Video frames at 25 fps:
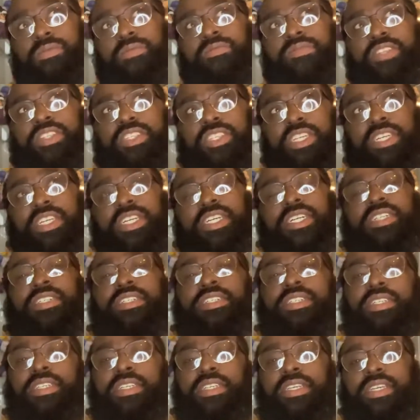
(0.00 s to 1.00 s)
Vegeta
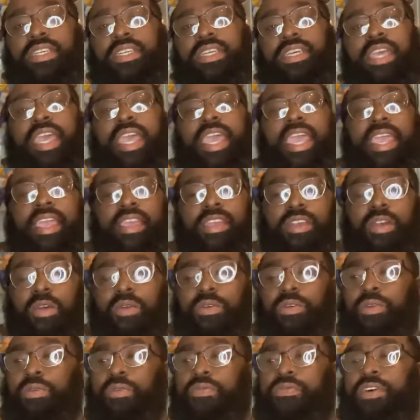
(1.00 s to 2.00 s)
and
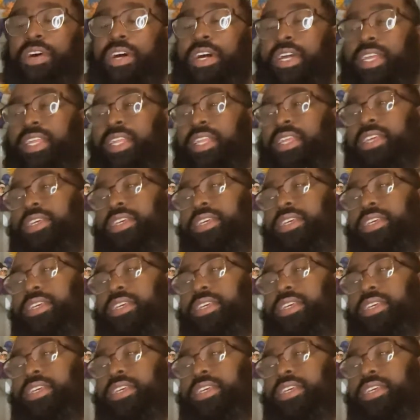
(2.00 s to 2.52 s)
Goku fought.